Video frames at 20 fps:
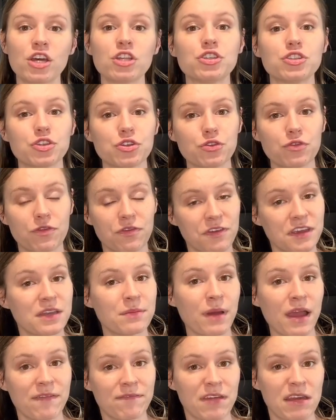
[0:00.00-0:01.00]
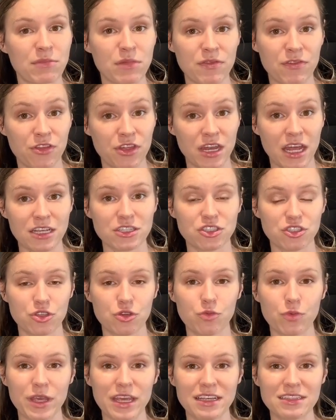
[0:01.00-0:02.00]
to feed my family for the next 2
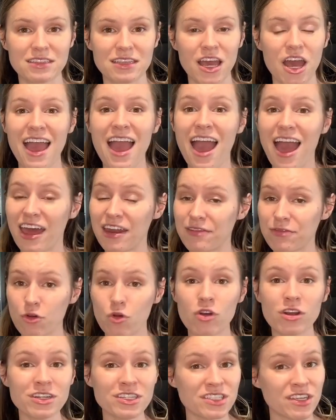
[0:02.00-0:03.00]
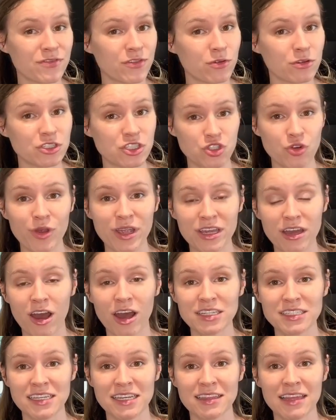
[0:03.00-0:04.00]
weeks. And of course, if you enjoy
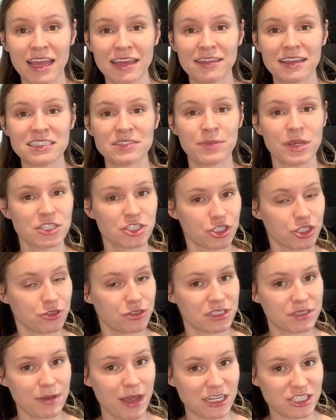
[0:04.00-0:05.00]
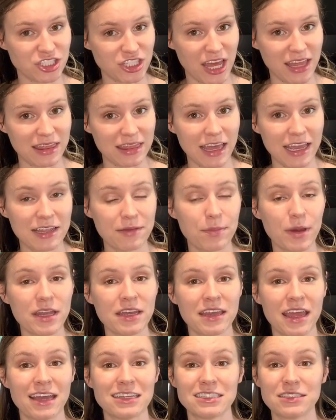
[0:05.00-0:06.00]
content like this, make sure you smash that like
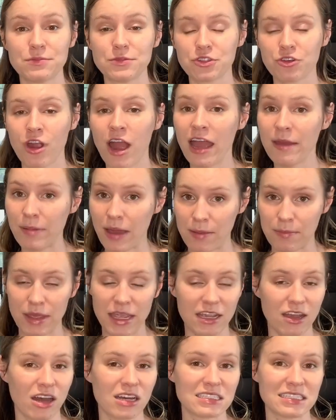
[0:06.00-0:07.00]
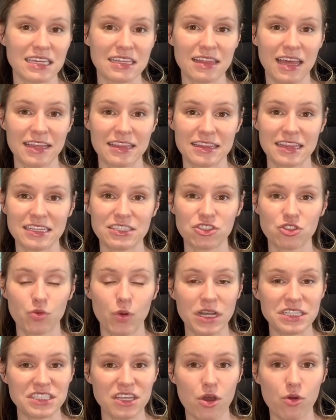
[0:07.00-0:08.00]
button and subscribe. I make content like this
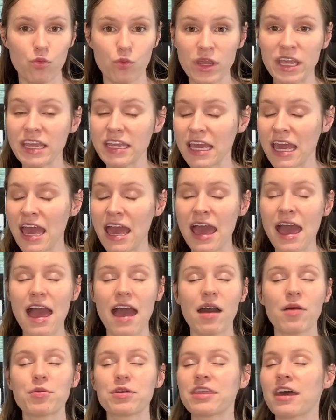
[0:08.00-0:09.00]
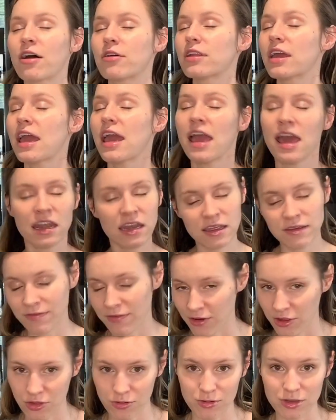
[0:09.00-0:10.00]
twice a week. And without any
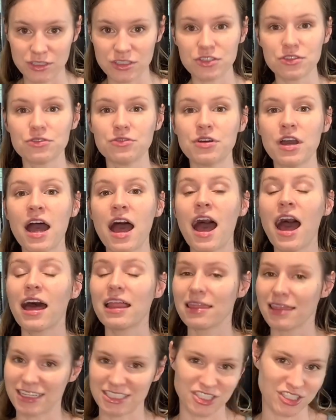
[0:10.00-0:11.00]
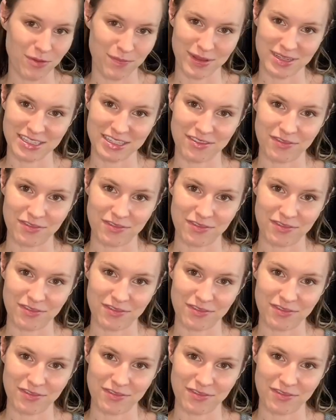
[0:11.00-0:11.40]
further ado, let's jump into the